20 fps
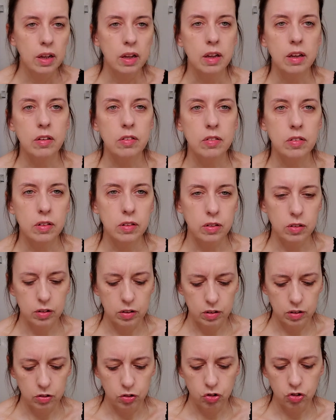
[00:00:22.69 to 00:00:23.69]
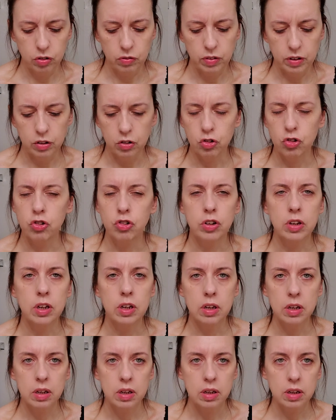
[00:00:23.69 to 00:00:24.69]
is the
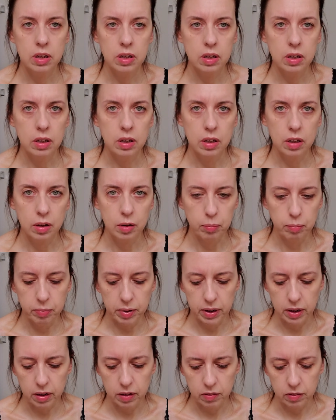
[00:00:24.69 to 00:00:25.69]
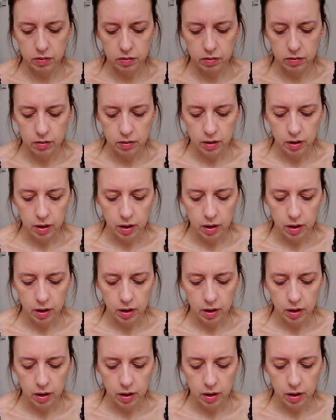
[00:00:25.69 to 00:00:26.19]
Givenchy base,